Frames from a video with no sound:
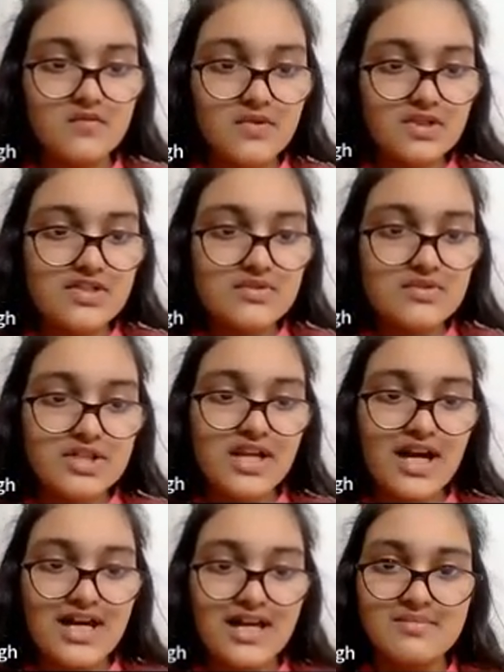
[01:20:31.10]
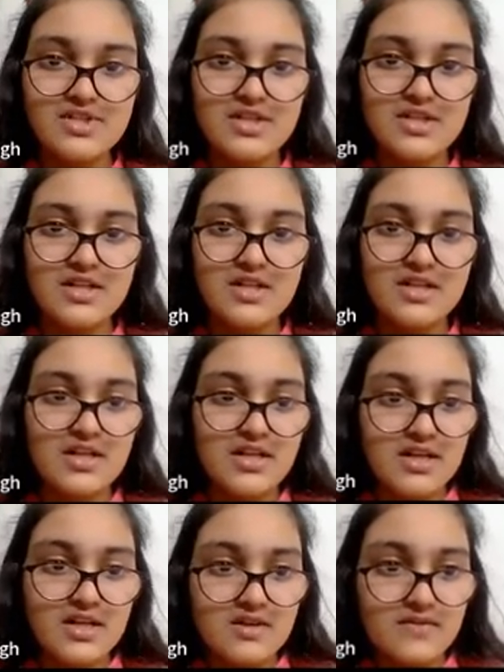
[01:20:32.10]
Put a social img.
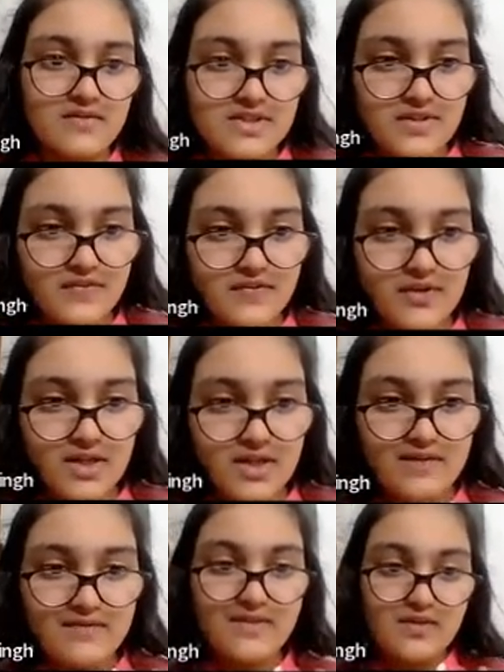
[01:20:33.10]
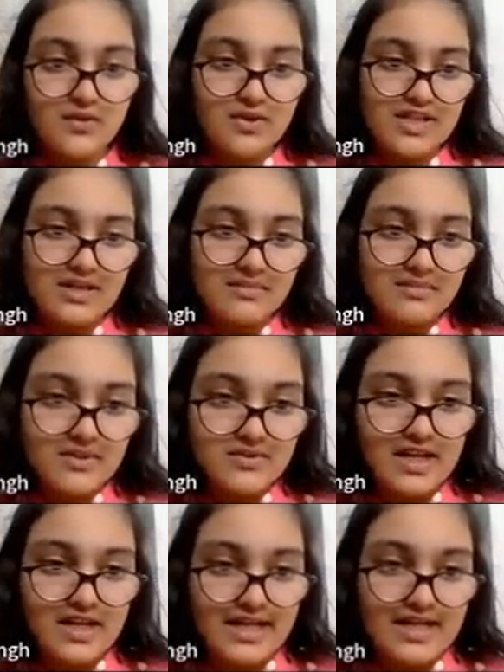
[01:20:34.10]
First of all, we'll float them to
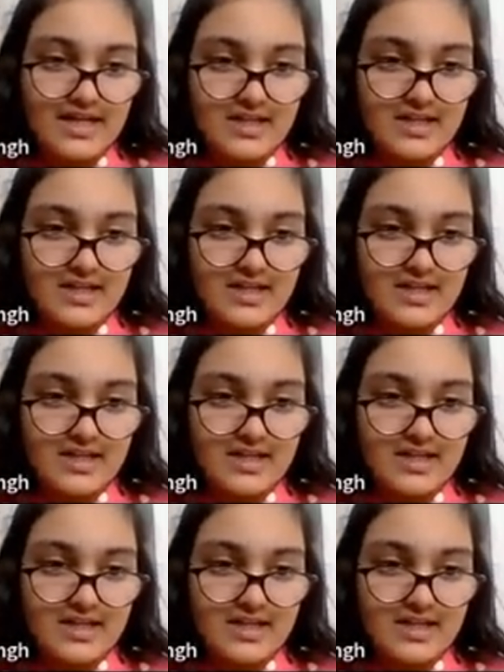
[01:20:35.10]
the right.